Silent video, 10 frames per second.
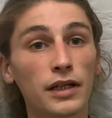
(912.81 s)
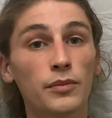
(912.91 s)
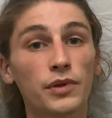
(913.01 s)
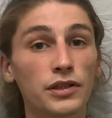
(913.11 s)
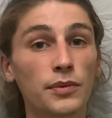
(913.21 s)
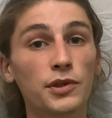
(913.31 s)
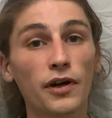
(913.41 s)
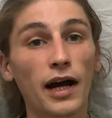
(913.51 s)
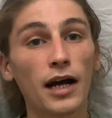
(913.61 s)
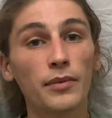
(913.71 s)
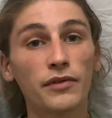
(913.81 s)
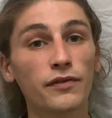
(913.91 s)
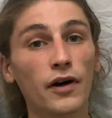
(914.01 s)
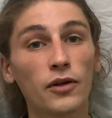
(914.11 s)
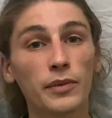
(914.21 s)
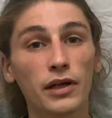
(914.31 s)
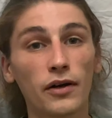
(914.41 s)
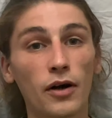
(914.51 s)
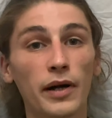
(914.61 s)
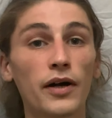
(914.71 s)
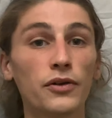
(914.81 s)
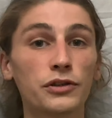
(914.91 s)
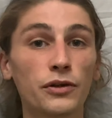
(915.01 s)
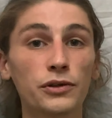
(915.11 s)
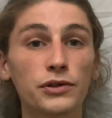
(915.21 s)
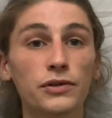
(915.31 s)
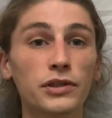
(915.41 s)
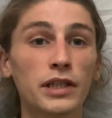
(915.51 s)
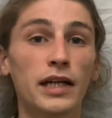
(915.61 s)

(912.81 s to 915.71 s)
Please subscribe and follow me on all my other socials,